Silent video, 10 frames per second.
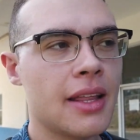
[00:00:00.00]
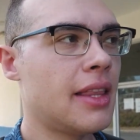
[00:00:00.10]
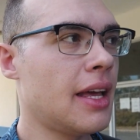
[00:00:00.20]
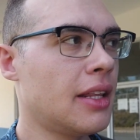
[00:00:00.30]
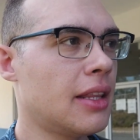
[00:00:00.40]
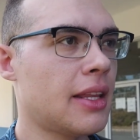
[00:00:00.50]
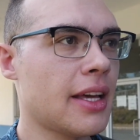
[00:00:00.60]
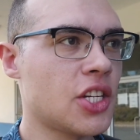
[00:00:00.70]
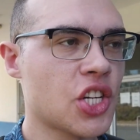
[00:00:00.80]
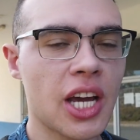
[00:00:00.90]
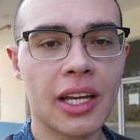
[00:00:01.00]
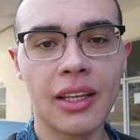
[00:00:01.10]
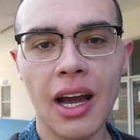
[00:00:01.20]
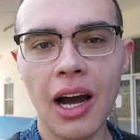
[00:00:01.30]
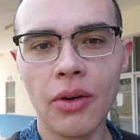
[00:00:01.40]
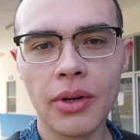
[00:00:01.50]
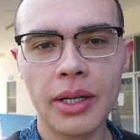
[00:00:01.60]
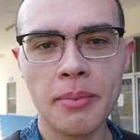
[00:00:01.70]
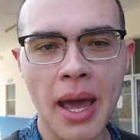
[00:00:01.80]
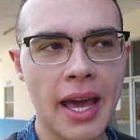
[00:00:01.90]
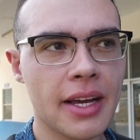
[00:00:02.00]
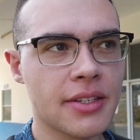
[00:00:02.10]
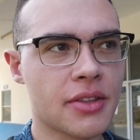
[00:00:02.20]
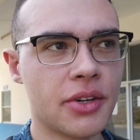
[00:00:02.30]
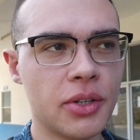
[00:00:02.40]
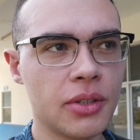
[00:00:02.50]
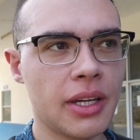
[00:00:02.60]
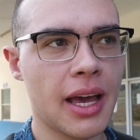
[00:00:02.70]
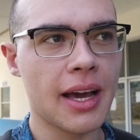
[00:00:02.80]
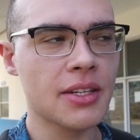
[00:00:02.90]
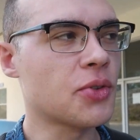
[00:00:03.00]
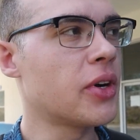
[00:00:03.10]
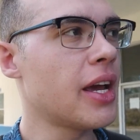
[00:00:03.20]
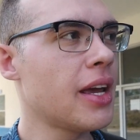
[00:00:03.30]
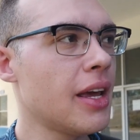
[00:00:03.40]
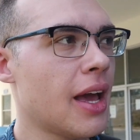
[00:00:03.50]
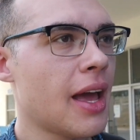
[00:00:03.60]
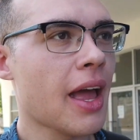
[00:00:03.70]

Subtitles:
Then they checked our bags through the x-ray.